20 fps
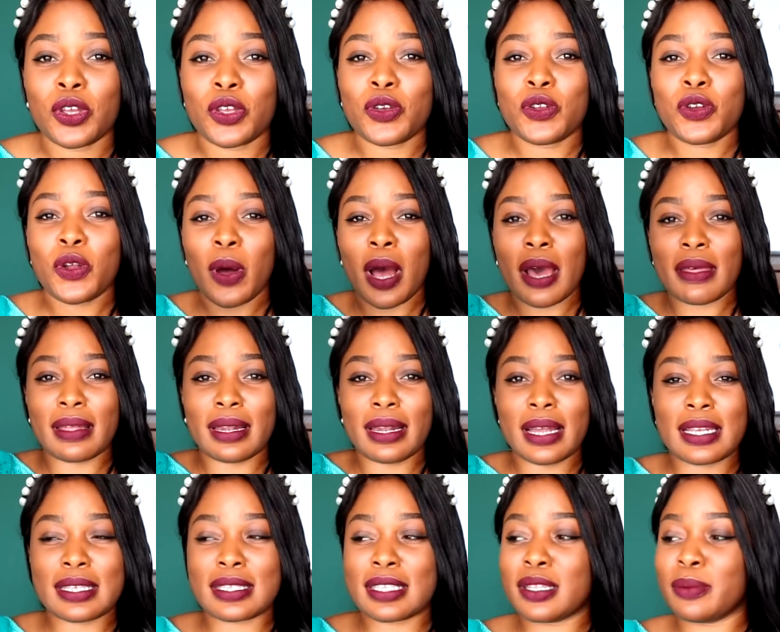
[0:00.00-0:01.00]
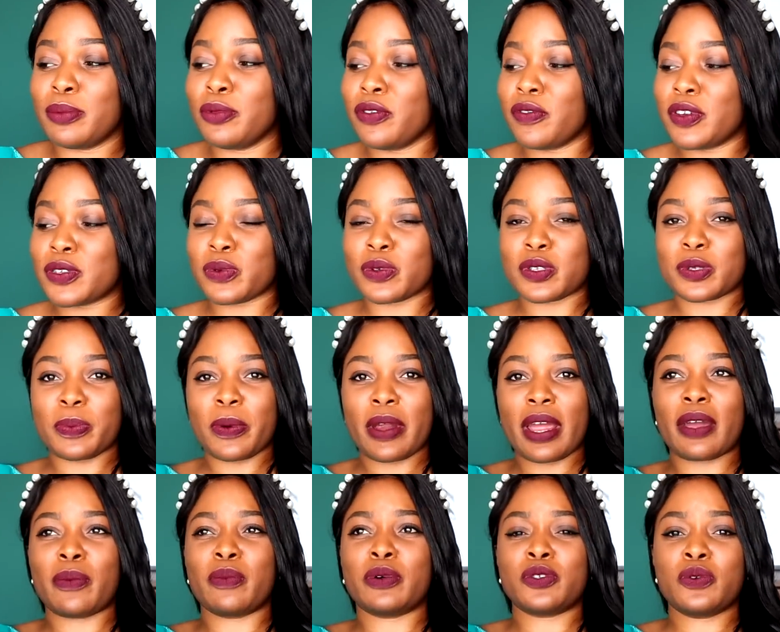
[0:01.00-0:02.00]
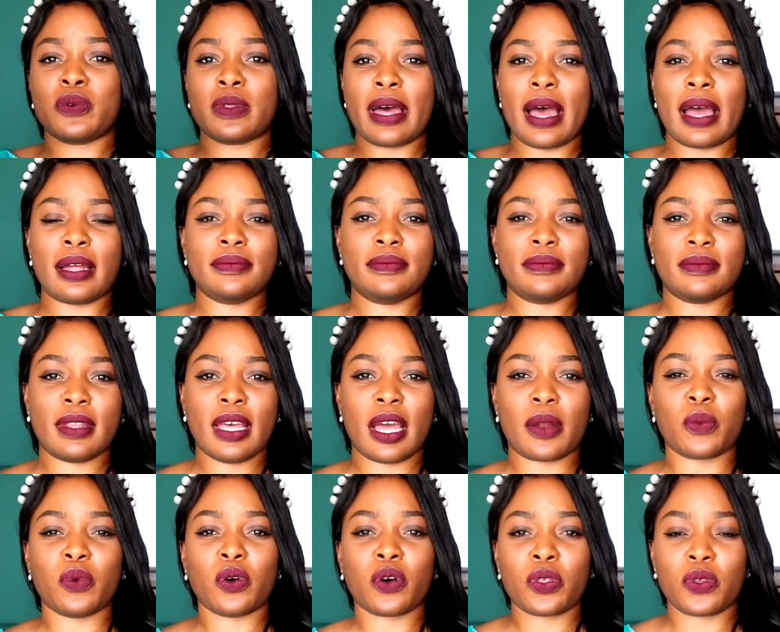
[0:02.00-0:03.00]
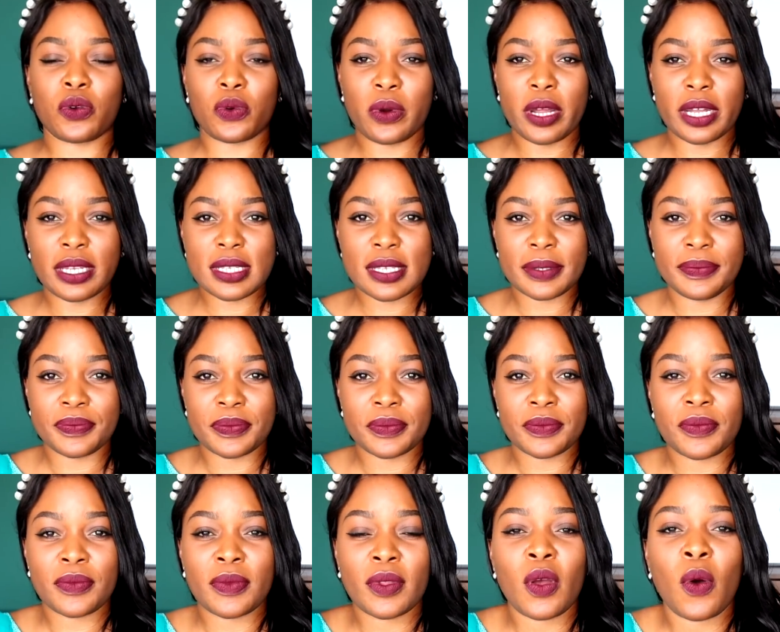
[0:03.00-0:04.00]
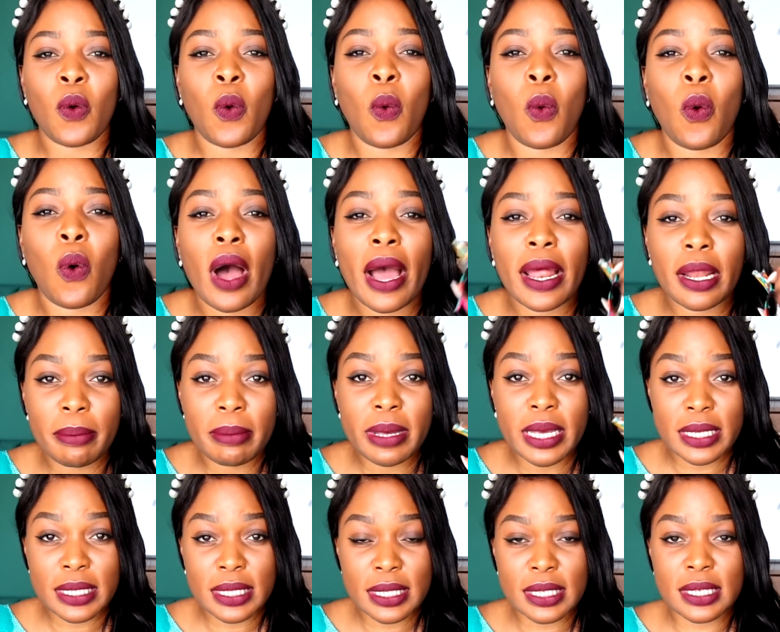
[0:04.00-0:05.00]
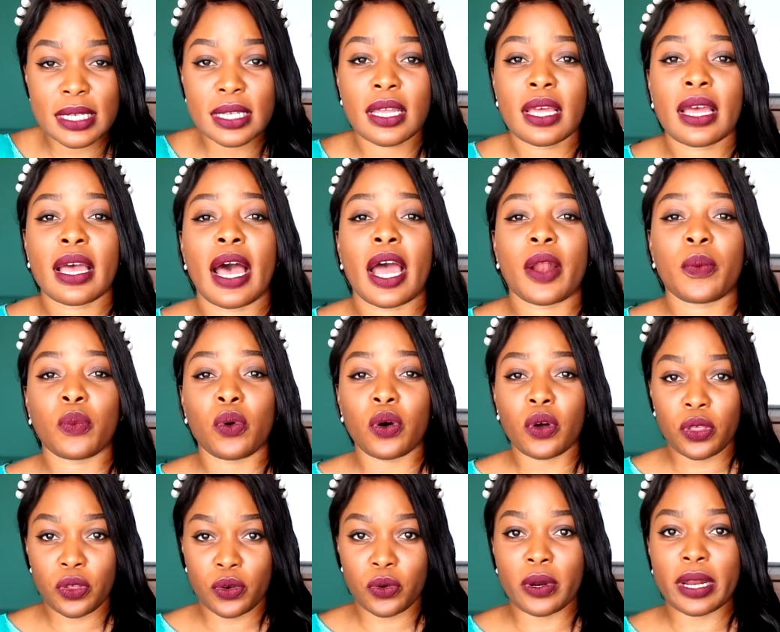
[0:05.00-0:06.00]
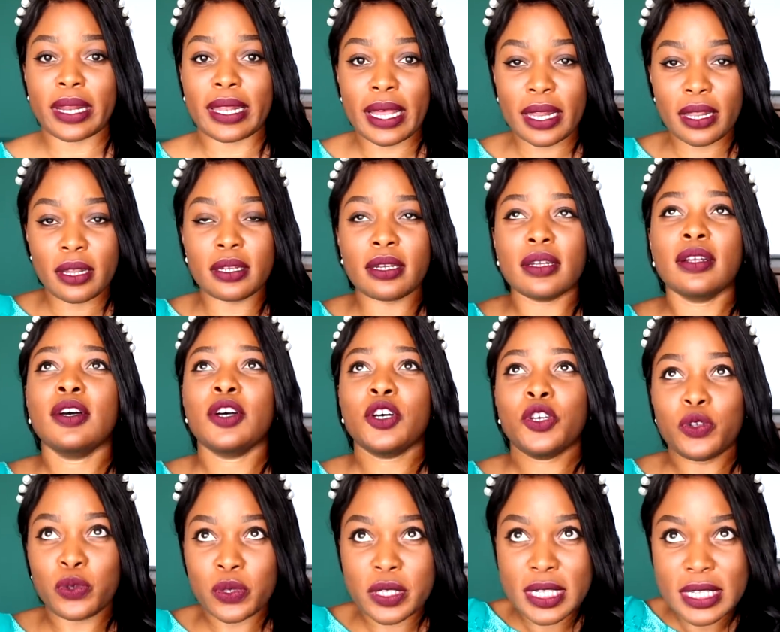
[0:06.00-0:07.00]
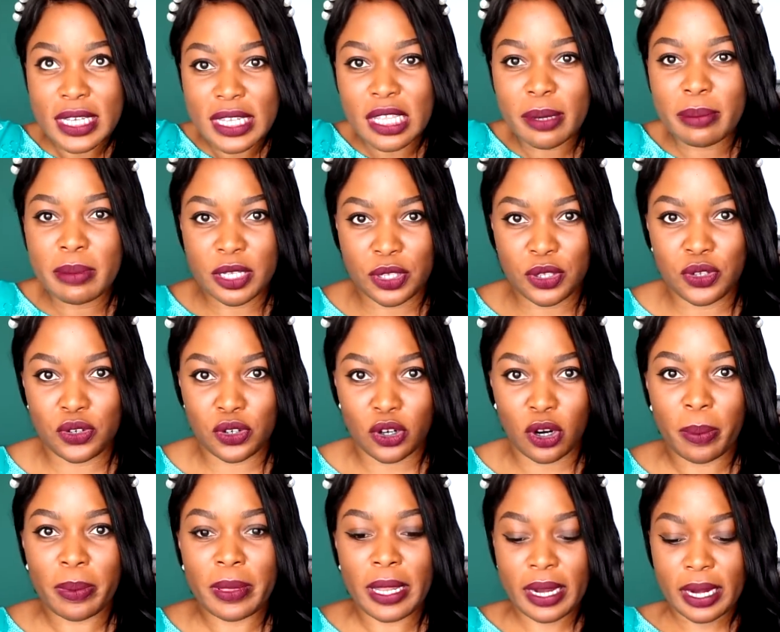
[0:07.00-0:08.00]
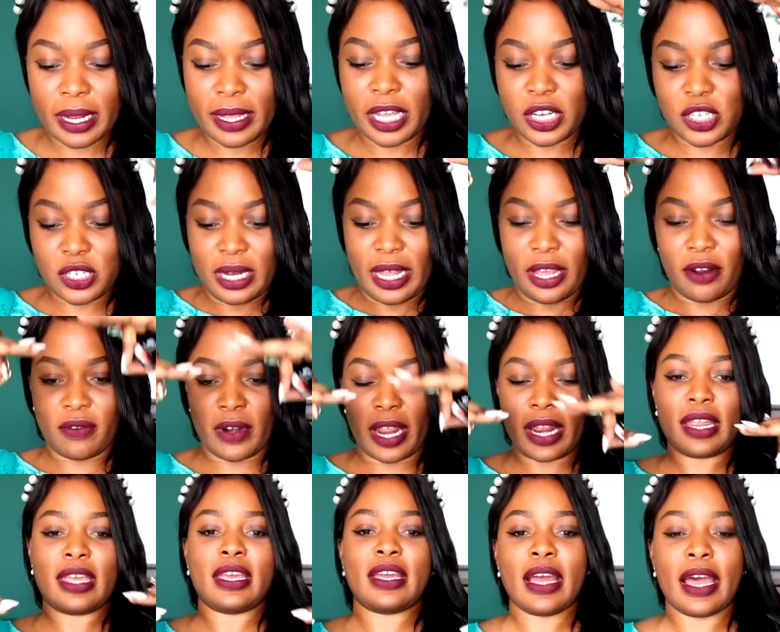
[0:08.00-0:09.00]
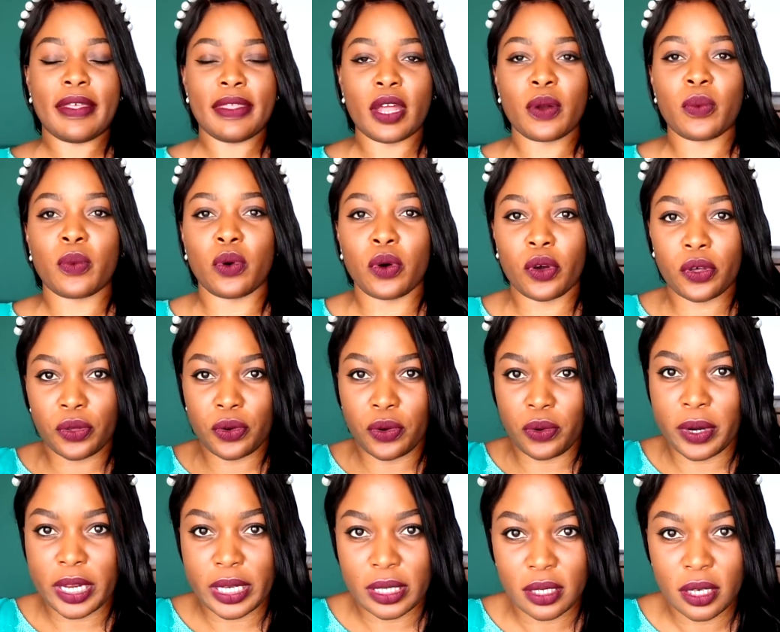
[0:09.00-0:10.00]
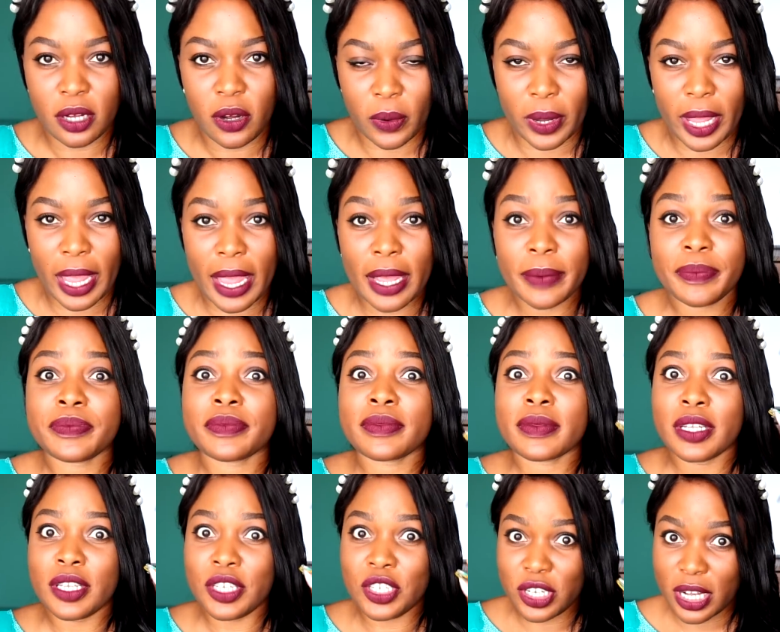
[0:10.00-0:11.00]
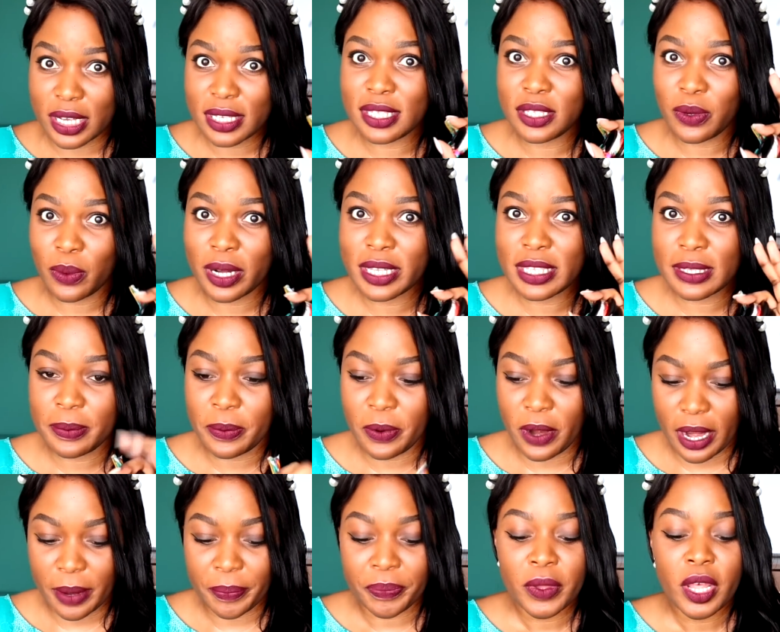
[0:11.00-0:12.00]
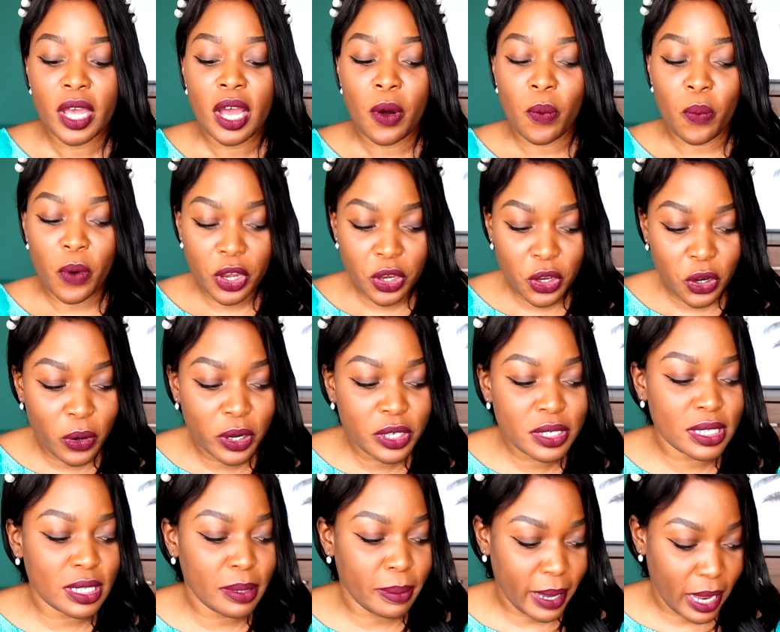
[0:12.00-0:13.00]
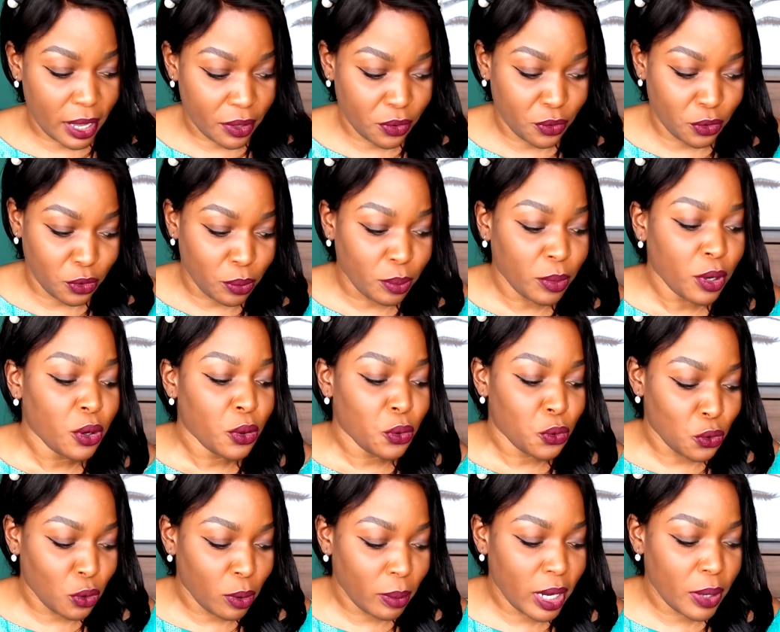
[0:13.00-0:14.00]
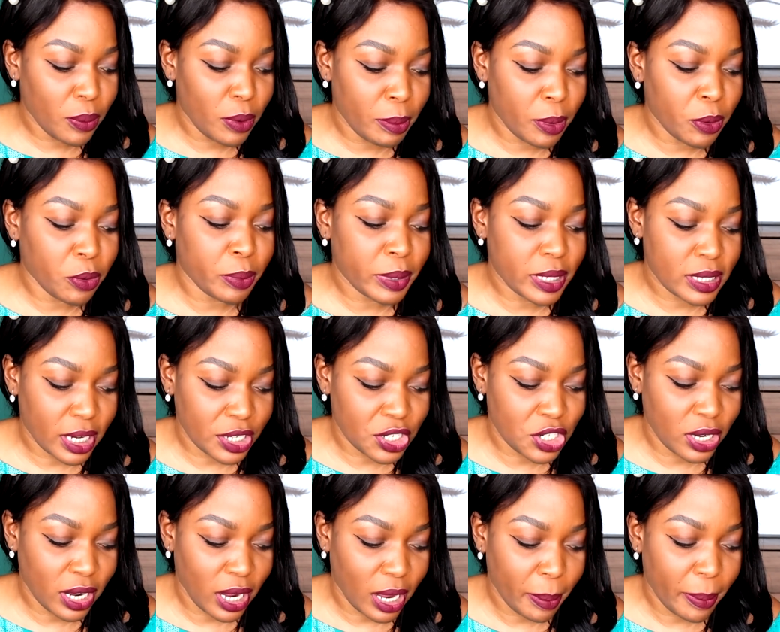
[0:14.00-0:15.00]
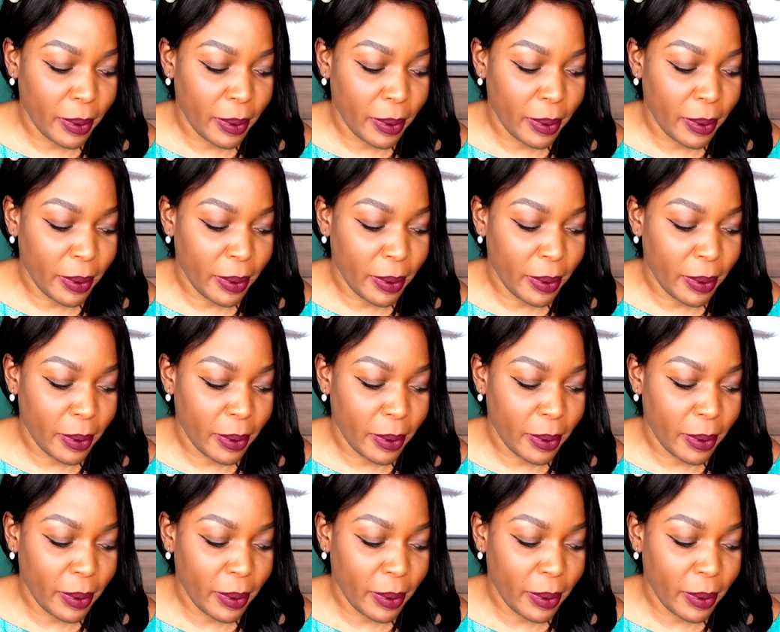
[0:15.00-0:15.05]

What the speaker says: you know how the ladies in the movies will do that and walk through it? One mist and walk through it. You'll see the mist drop, let it get to like right here and then walk through it, okay? Just the one spray. When you go into the bathroom, normally women will be touching up